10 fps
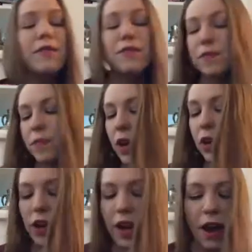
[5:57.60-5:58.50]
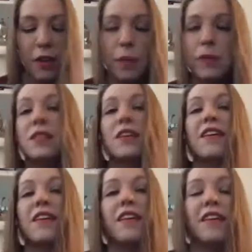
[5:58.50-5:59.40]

I agree 100%.